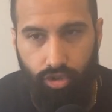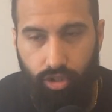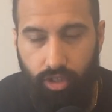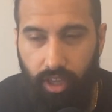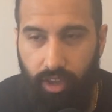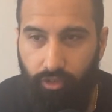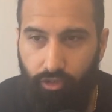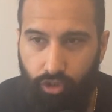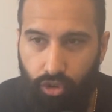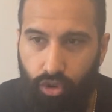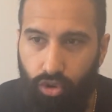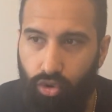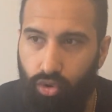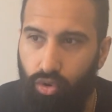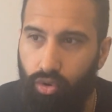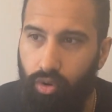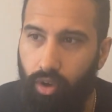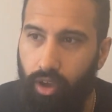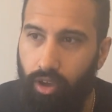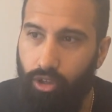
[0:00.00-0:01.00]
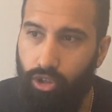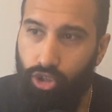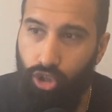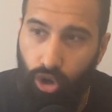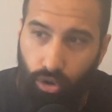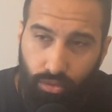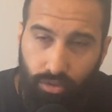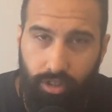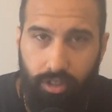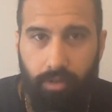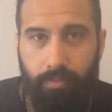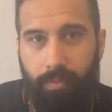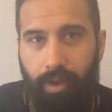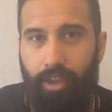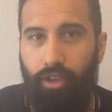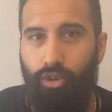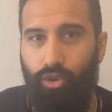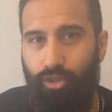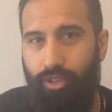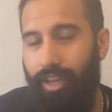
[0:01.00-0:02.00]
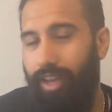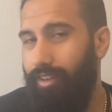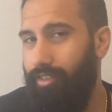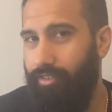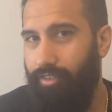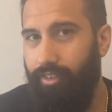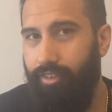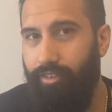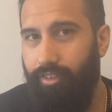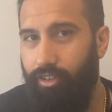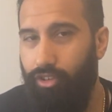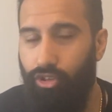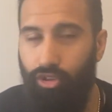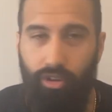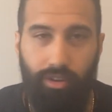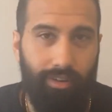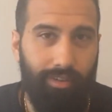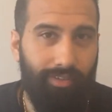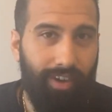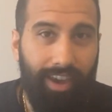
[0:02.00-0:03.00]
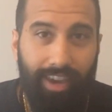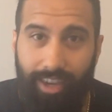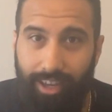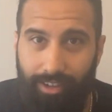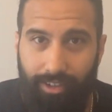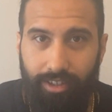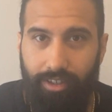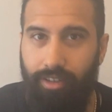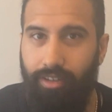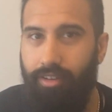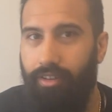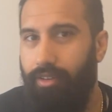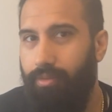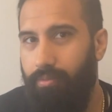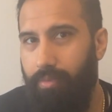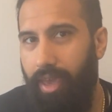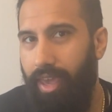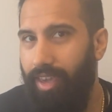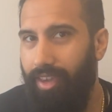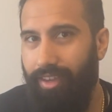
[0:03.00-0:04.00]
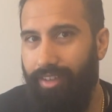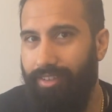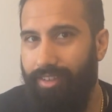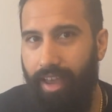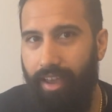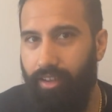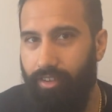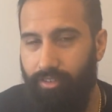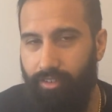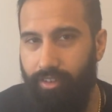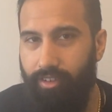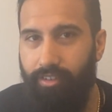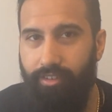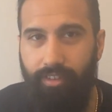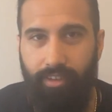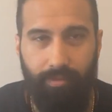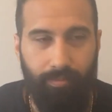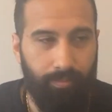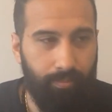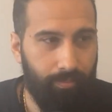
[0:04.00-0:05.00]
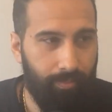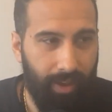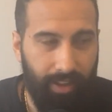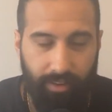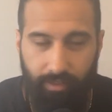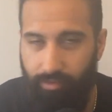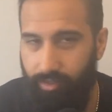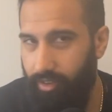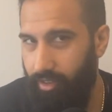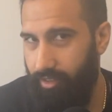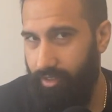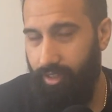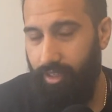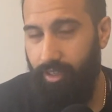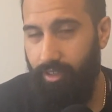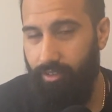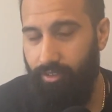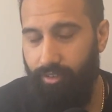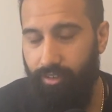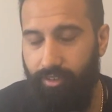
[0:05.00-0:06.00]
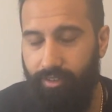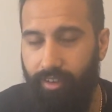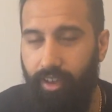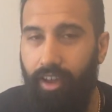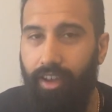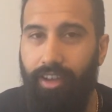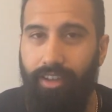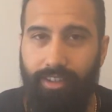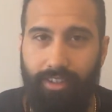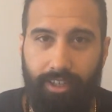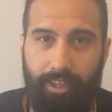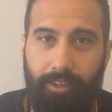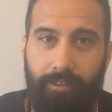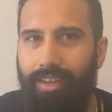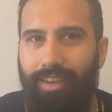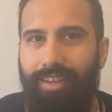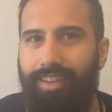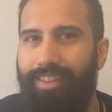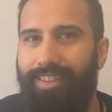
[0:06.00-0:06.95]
If you don't pay your taxes and you evade paying taxes and benefiting society,